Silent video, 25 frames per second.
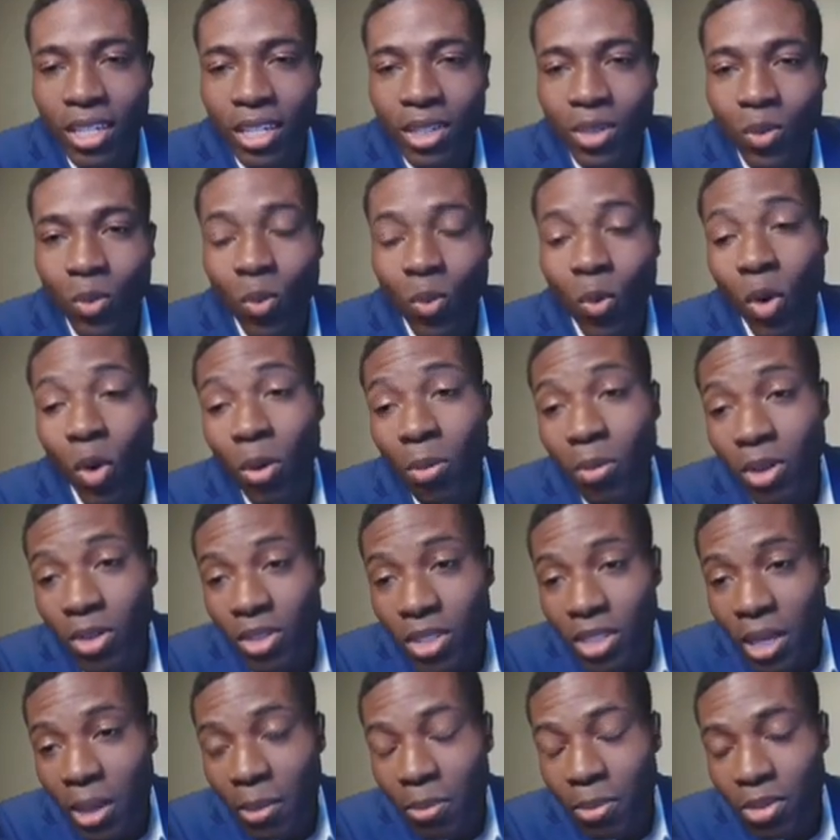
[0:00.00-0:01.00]
and warmer
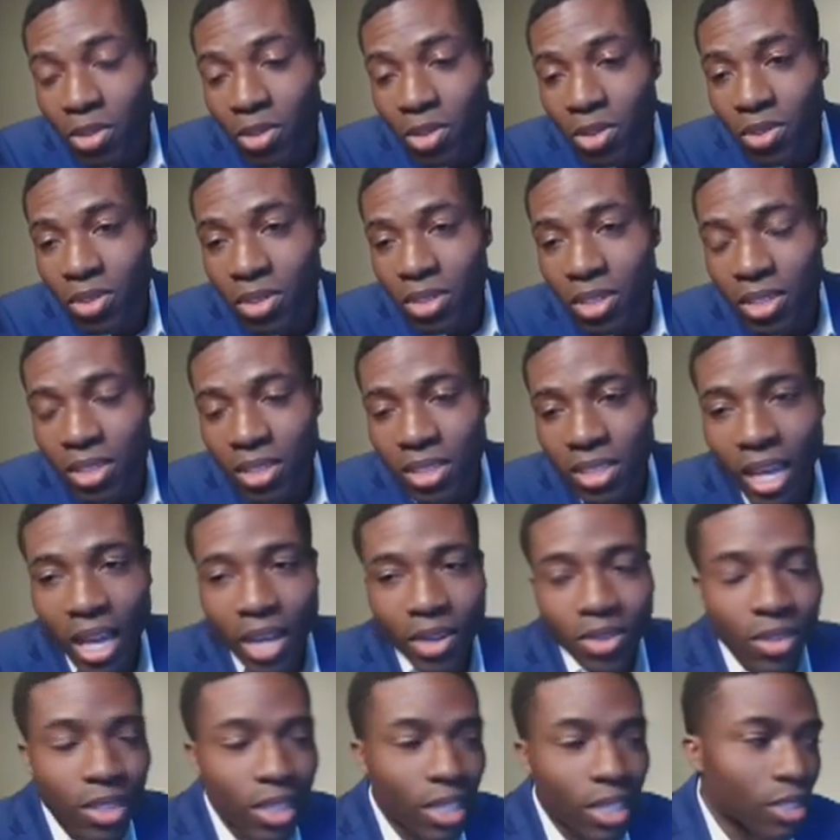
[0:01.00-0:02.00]
temperatures than
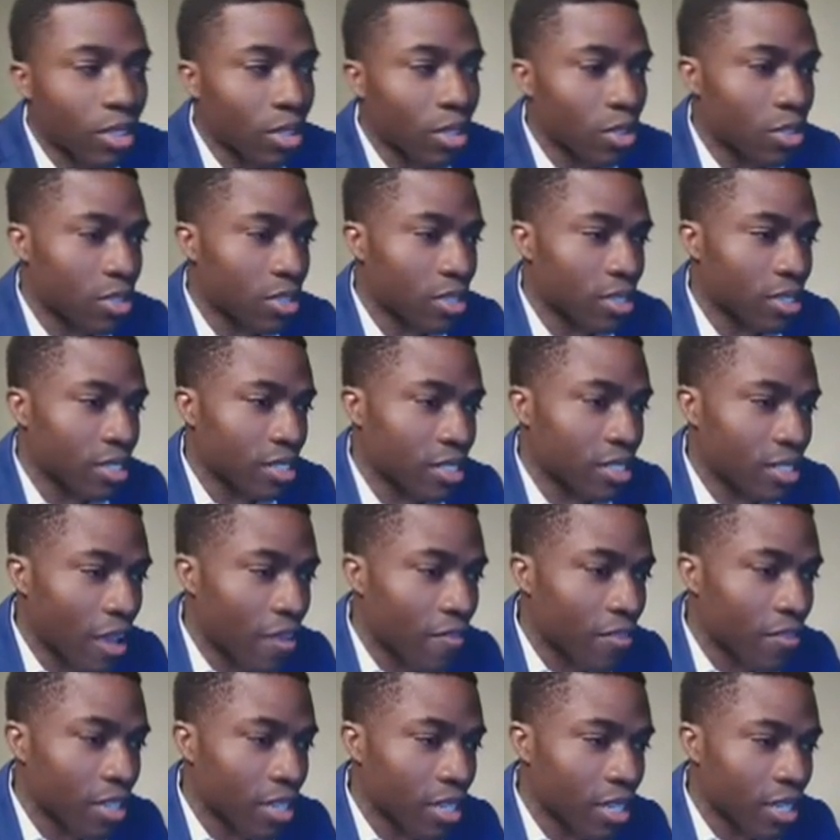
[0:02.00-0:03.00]
Saturday, close to
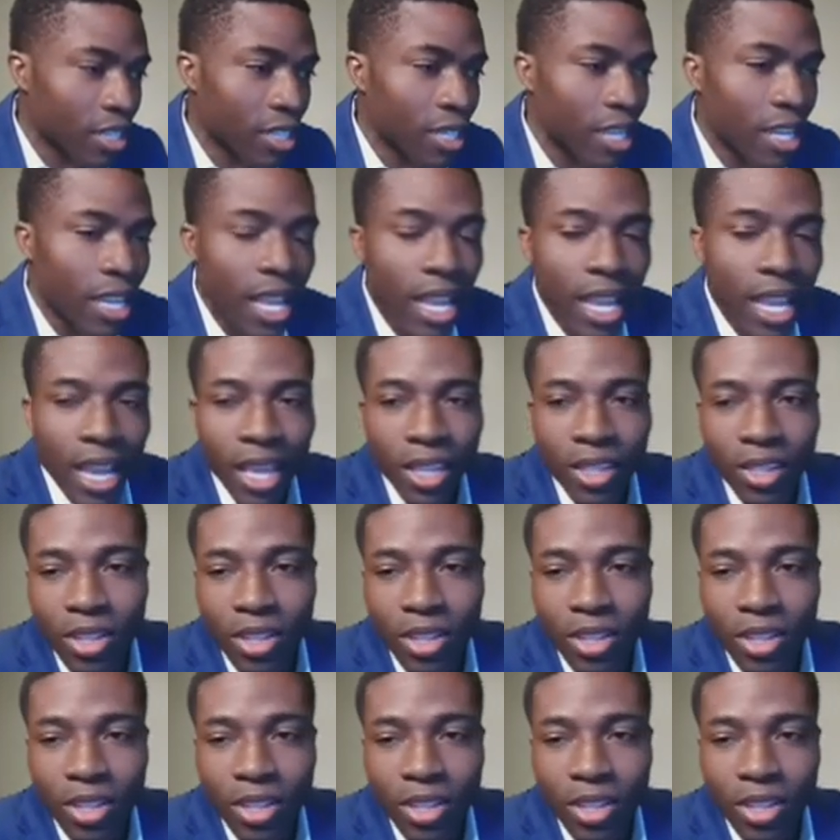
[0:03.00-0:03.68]
70. And the